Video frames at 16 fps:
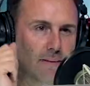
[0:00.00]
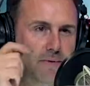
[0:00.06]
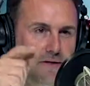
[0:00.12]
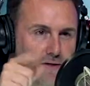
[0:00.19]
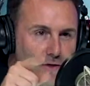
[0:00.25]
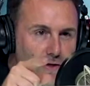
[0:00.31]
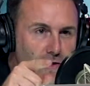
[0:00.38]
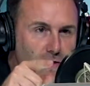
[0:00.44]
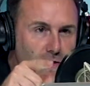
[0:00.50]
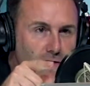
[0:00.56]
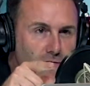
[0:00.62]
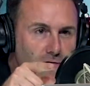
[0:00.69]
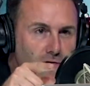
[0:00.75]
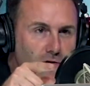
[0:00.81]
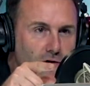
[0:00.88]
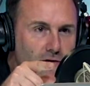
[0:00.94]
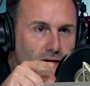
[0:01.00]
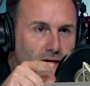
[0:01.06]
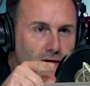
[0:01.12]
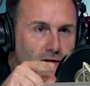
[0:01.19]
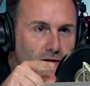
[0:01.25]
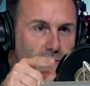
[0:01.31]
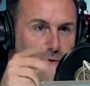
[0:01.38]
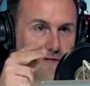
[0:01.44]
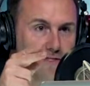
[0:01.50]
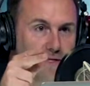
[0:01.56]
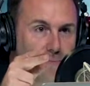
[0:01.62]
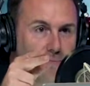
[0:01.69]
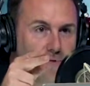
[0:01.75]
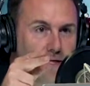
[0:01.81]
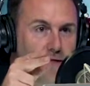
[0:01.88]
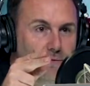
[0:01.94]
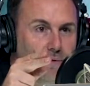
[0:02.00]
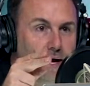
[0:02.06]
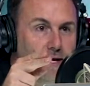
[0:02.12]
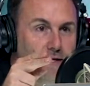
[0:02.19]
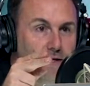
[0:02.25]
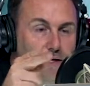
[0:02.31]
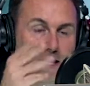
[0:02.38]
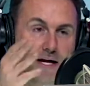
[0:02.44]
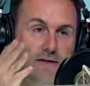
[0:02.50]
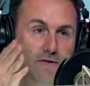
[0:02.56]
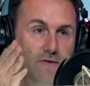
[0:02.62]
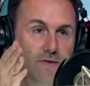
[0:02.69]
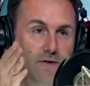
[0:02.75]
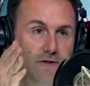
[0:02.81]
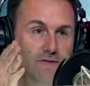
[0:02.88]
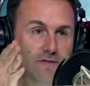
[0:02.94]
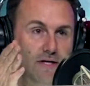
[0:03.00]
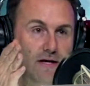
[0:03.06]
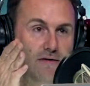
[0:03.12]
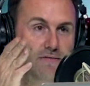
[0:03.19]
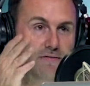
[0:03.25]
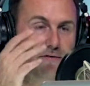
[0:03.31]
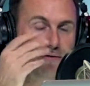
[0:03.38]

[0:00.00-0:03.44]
Yeah, but you ever heard that? You yeah, want something done right, you got to do it yourself.